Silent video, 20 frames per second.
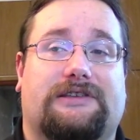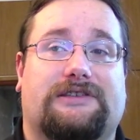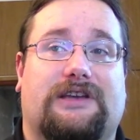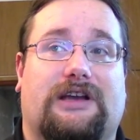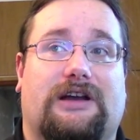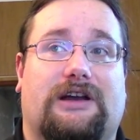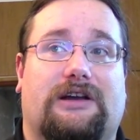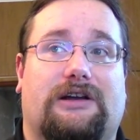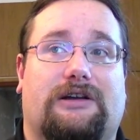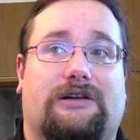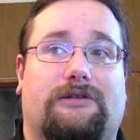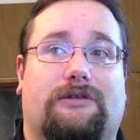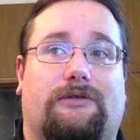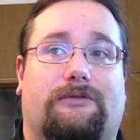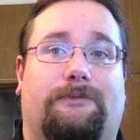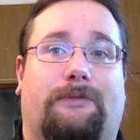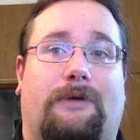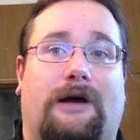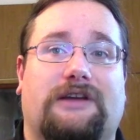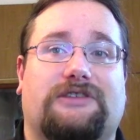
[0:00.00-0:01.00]

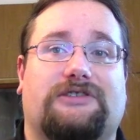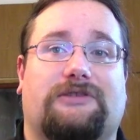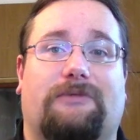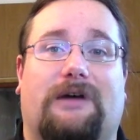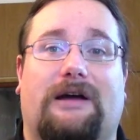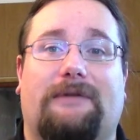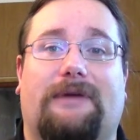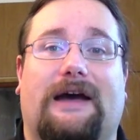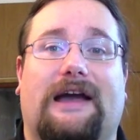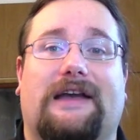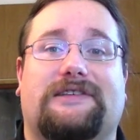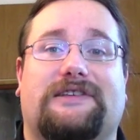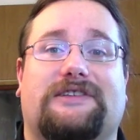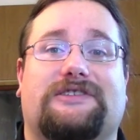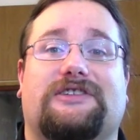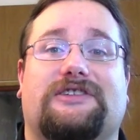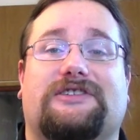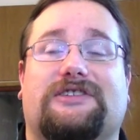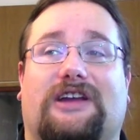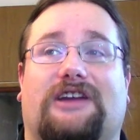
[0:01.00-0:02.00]
so most of my base
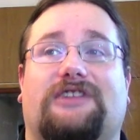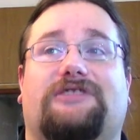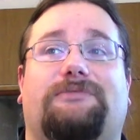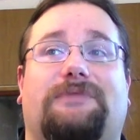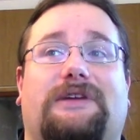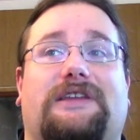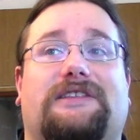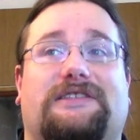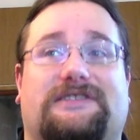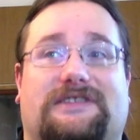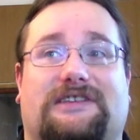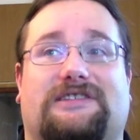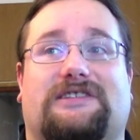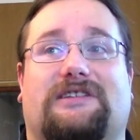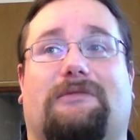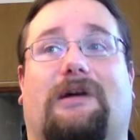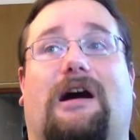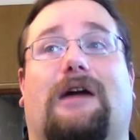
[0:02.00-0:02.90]
is just going to be the system.